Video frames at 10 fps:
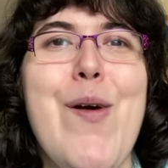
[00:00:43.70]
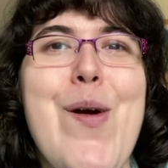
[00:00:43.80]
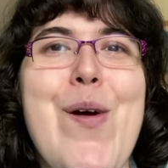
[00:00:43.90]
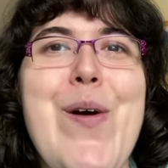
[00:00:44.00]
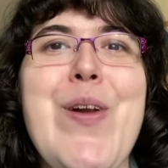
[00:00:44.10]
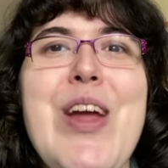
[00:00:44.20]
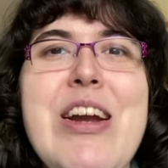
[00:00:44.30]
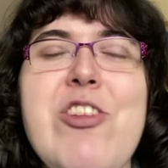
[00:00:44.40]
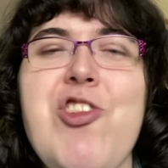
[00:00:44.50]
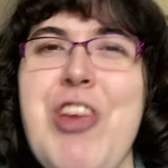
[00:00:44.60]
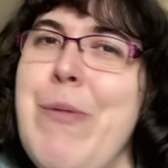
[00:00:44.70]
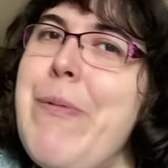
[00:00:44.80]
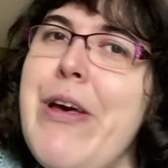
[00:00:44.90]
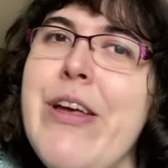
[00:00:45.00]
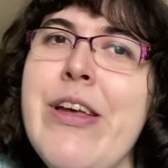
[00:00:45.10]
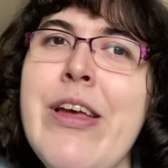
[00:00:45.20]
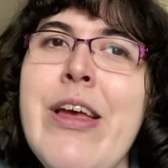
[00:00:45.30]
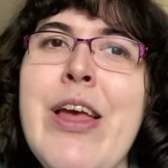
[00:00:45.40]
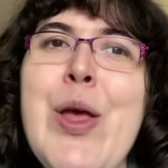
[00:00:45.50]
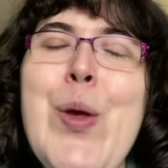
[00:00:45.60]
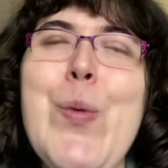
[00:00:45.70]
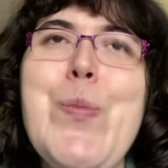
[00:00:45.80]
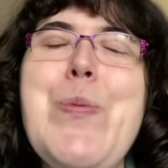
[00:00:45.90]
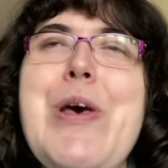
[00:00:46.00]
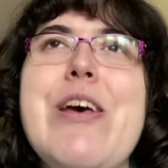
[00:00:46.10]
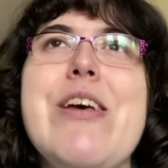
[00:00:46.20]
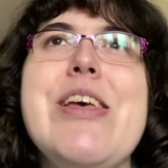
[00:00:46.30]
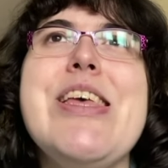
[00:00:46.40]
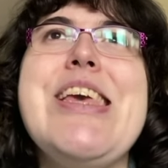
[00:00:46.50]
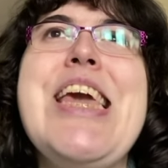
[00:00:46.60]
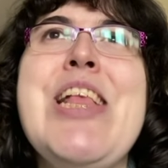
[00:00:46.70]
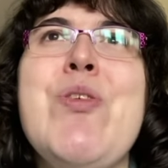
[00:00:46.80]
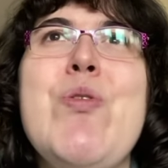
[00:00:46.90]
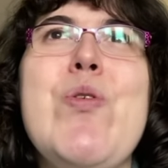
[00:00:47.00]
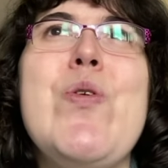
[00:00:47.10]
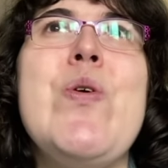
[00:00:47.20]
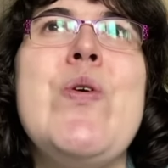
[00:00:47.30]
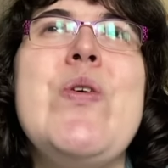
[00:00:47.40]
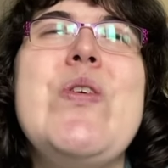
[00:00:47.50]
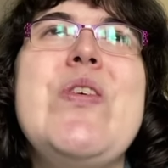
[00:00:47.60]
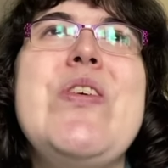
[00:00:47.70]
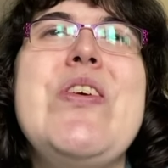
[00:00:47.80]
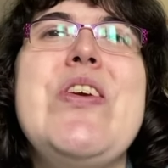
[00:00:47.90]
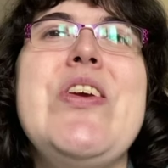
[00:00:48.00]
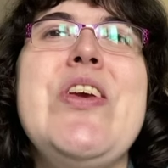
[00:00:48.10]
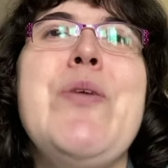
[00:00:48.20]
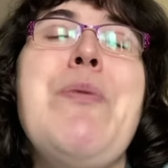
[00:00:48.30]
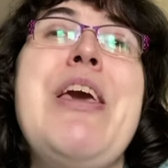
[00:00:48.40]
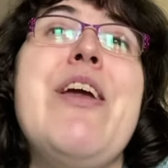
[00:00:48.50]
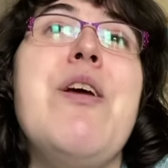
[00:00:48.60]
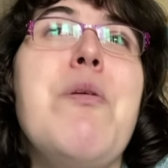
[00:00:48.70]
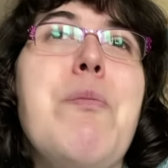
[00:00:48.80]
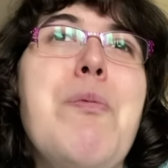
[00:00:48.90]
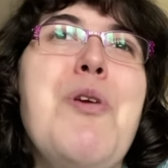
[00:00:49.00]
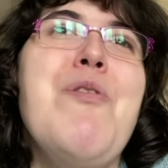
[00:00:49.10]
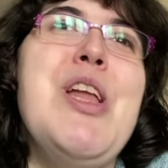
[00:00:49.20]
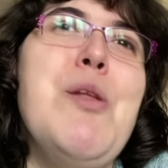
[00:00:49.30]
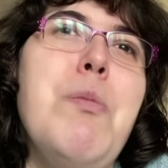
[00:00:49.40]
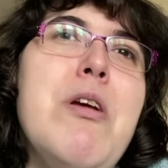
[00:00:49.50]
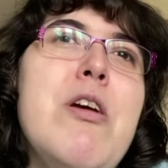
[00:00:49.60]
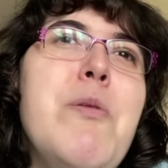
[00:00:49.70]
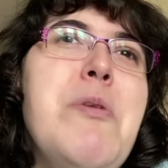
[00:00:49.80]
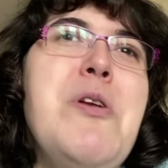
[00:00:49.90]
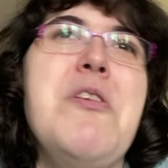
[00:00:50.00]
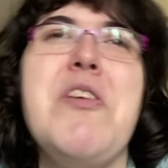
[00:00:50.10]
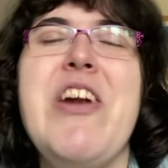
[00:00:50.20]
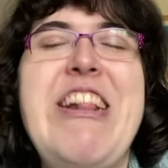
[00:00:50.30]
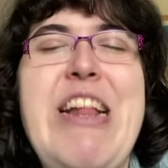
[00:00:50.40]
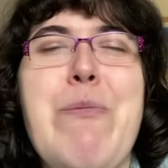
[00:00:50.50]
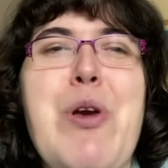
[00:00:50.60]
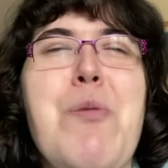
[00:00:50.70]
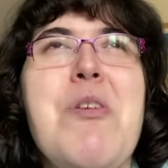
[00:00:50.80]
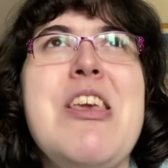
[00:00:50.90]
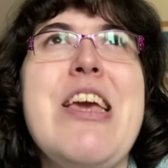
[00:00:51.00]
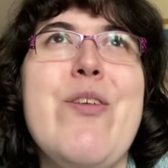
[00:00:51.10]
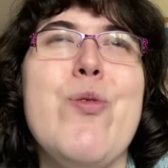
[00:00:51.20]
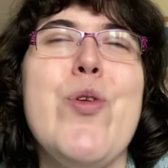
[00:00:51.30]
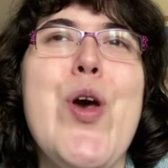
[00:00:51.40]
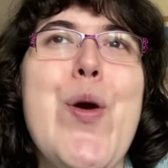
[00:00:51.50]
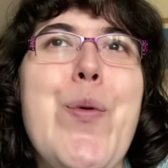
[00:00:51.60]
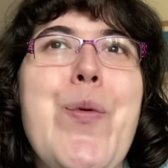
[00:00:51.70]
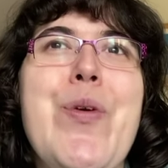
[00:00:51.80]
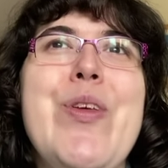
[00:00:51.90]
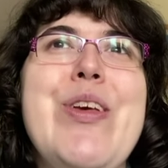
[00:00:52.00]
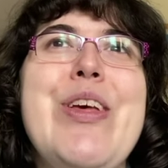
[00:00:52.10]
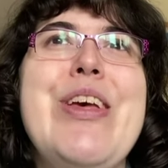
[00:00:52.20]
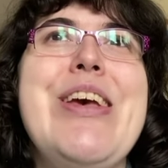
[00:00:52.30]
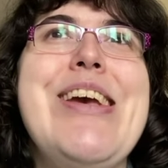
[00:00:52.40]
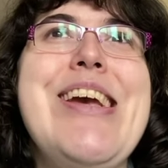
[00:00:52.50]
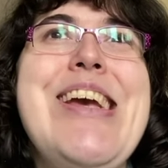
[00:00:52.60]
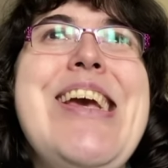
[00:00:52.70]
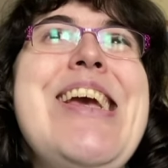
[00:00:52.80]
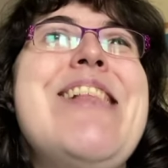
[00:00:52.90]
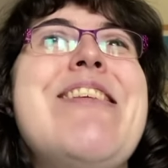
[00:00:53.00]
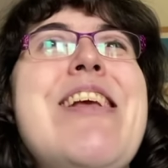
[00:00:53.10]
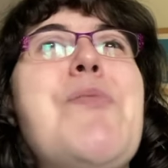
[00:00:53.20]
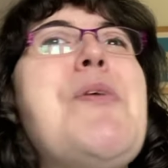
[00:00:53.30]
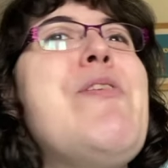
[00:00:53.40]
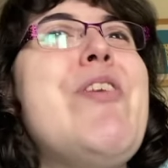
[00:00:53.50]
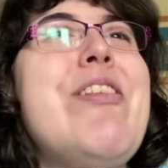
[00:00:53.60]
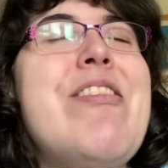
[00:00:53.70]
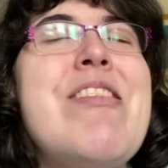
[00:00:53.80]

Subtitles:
Online is cheaper, but in store, you pick it up, you read the blurb, you decide in that moment yes or no. It's an experience.